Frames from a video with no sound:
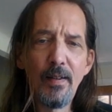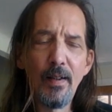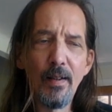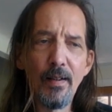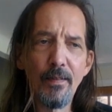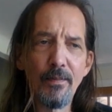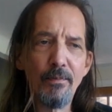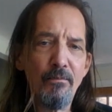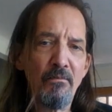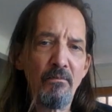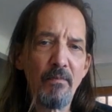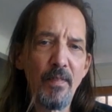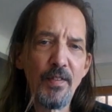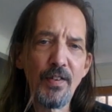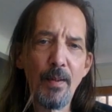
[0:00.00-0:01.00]
of
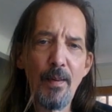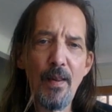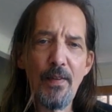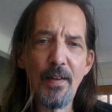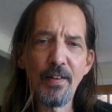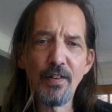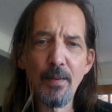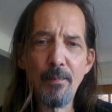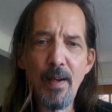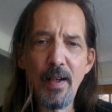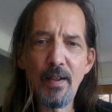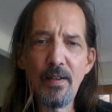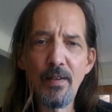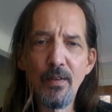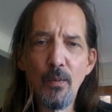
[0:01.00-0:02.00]
some of the things that
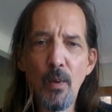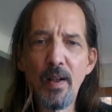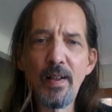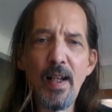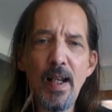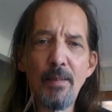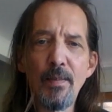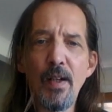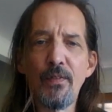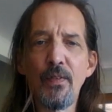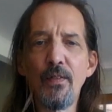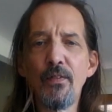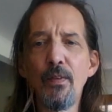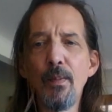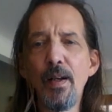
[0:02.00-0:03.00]
make one game
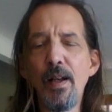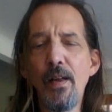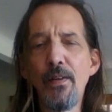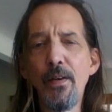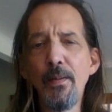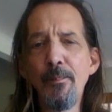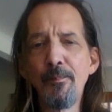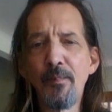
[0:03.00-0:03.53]
different from another.